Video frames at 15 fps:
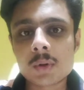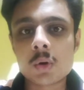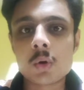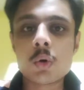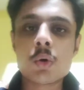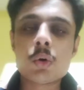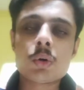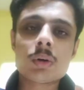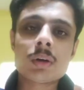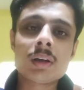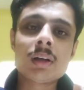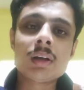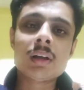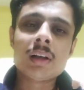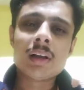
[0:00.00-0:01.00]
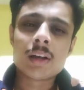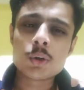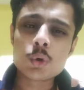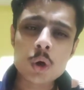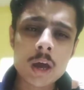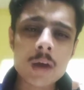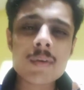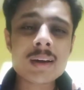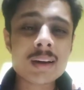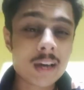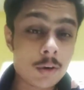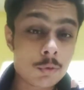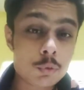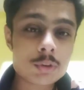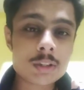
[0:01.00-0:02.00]
or you have a
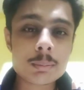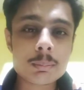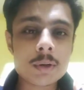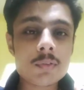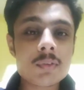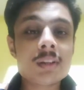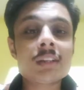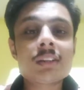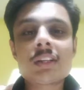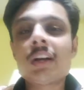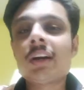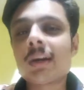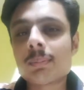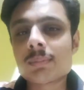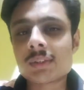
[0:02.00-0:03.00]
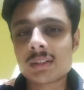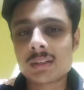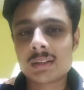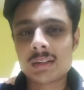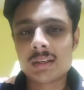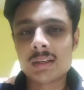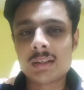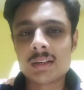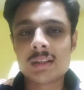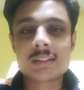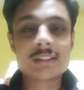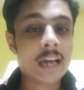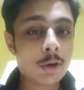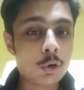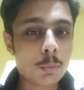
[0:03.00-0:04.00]
confusion between the three terms,
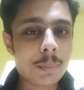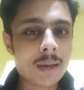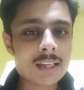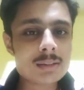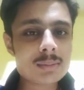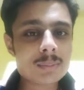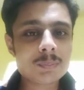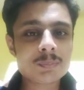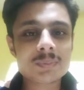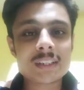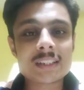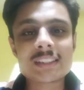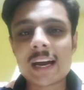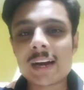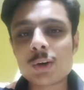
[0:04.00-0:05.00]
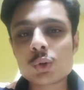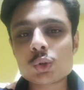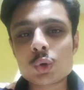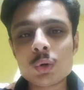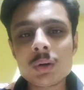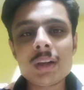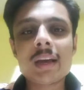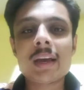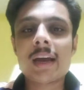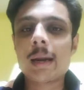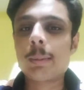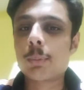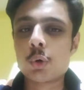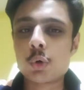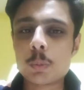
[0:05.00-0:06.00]
cytoplasm, cytosol
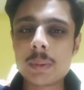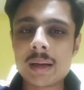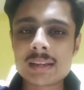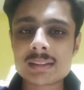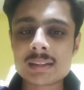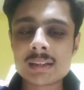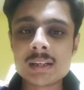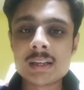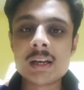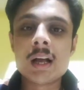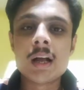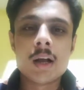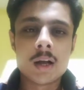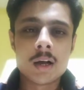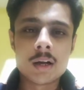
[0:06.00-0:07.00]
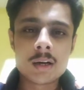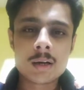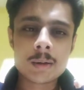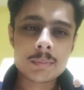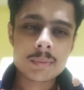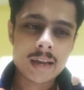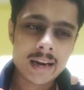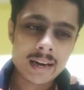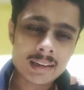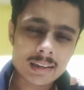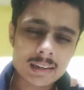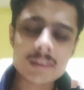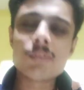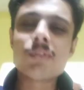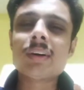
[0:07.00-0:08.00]
and protoplast.
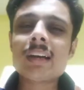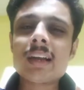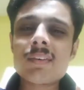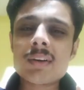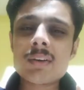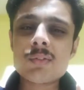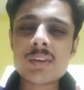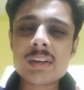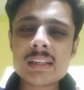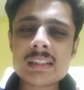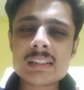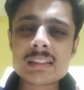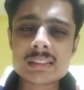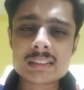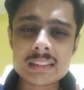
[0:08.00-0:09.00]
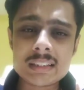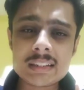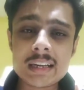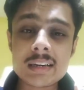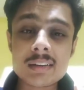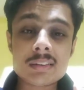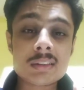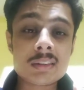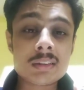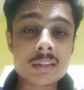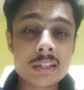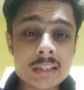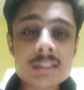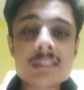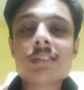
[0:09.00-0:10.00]
At one level we see that
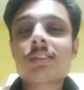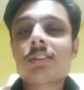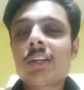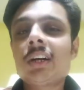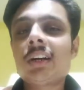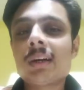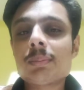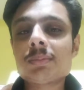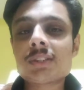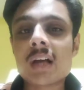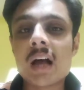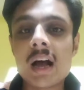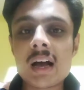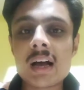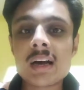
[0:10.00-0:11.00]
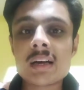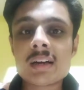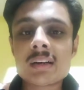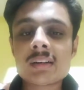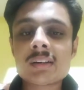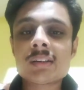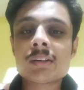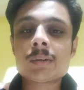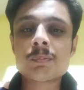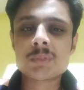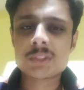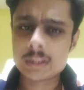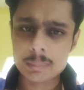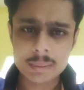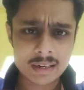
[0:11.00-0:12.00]
these three terms are
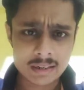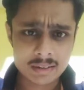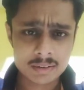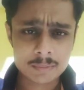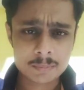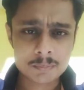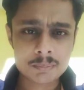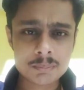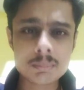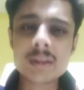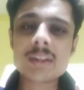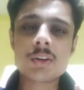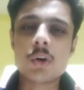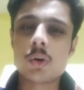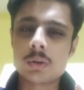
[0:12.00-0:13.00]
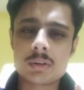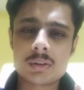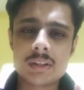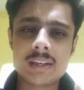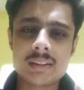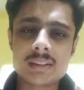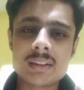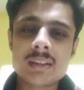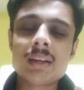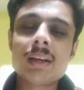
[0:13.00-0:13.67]
similar but not yet,